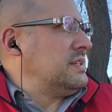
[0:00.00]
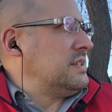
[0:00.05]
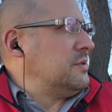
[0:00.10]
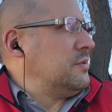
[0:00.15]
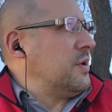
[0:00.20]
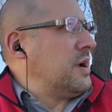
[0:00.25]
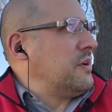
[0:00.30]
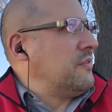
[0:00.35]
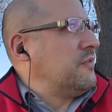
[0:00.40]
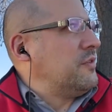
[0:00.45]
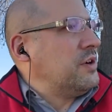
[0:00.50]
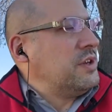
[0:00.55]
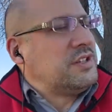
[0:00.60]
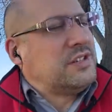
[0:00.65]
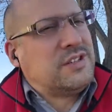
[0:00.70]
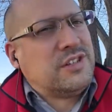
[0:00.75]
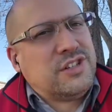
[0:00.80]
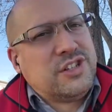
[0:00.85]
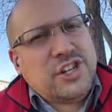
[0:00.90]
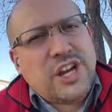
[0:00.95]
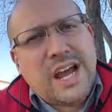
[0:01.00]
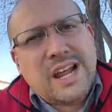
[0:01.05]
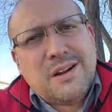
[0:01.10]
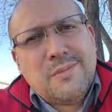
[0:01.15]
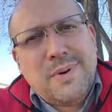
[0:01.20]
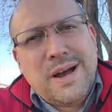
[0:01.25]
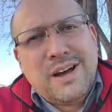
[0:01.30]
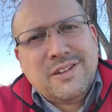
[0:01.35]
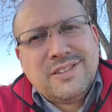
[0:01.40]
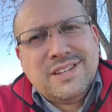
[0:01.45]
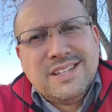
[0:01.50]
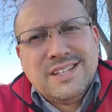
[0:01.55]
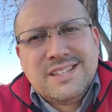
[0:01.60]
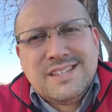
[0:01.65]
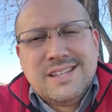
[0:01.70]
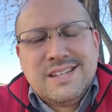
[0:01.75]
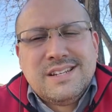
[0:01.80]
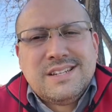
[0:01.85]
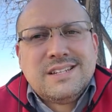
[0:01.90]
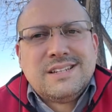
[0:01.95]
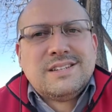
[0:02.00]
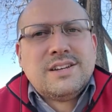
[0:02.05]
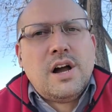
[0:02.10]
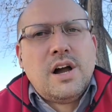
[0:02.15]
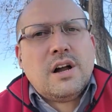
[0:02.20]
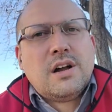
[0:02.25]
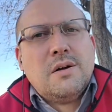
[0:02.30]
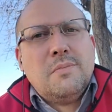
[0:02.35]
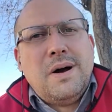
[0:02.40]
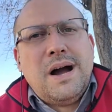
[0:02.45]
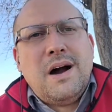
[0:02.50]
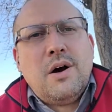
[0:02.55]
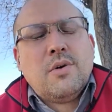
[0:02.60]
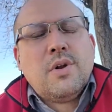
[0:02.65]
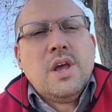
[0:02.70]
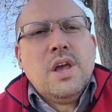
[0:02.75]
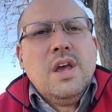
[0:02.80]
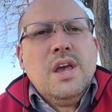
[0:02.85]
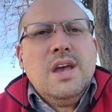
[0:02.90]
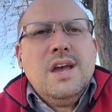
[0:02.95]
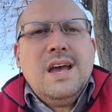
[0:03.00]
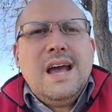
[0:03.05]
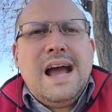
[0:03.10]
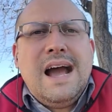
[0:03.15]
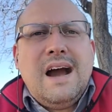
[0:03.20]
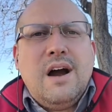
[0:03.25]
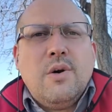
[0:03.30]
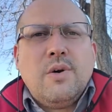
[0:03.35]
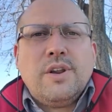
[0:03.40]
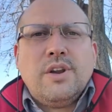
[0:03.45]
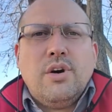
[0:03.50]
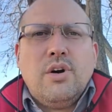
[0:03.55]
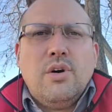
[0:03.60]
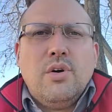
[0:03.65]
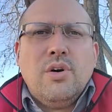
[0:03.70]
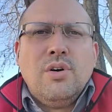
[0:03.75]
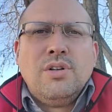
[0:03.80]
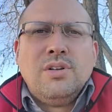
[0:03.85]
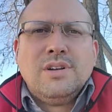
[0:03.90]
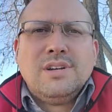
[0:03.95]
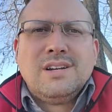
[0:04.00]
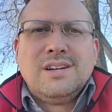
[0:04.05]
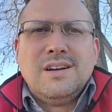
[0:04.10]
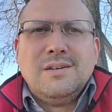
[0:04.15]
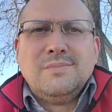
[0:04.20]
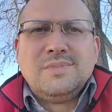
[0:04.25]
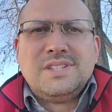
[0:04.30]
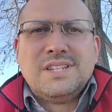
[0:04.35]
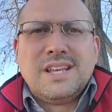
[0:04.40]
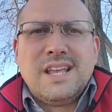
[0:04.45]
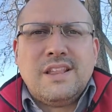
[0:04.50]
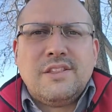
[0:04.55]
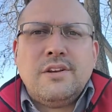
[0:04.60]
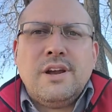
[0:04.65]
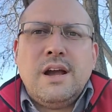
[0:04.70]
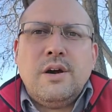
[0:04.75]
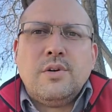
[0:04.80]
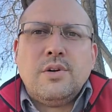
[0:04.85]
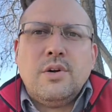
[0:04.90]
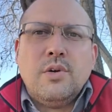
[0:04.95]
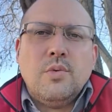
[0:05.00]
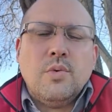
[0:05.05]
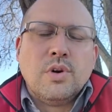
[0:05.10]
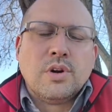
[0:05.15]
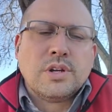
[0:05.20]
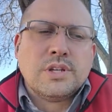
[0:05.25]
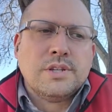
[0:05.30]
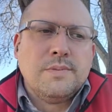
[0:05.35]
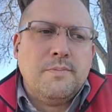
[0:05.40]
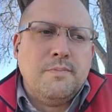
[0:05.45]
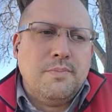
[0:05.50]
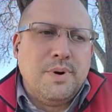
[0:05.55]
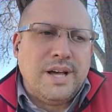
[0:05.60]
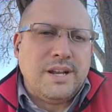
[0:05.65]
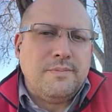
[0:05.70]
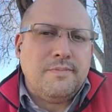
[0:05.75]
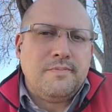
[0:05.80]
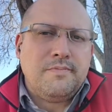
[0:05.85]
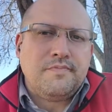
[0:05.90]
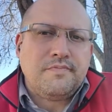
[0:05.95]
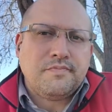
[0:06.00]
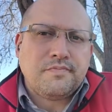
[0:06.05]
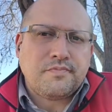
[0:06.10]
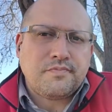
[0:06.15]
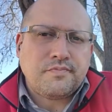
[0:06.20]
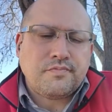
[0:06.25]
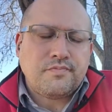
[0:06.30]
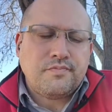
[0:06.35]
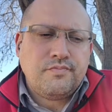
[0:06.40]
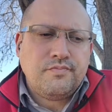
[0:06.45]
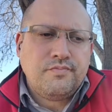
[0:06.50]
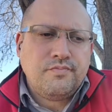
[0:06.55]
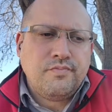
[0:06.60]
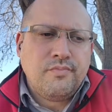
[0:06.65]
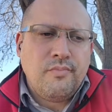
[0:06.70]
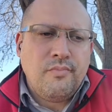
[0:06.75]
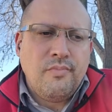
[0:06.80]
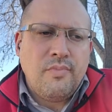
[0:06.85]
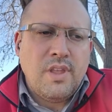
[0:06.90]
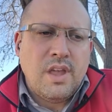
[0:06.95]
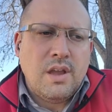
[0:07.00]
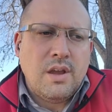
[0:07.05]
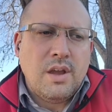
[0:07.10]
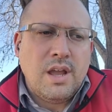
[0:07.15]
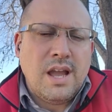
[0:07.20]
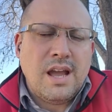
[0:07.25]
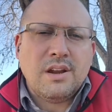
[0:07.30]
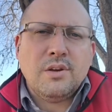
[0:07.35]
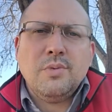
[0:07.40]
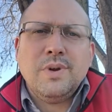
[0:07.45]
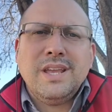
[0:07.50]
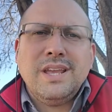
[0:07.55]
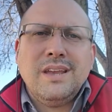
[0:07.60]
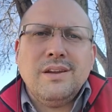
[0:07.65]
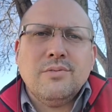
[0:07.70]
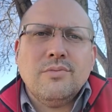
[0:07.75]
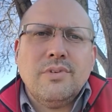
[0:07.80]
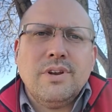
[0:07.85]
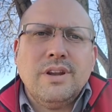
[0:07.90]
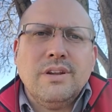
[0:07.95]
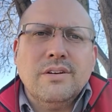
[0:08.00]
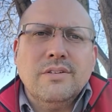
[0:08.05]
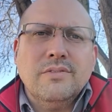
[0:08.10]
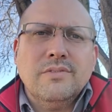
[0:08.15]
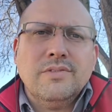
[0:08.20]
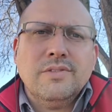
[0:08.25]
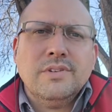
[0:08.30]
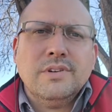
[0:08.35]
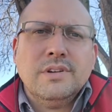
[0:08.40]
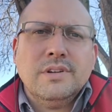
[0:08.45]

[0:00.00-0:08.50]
a way for us to chat about this and to talk about how it all comes together, how it all works. But how do we get rid of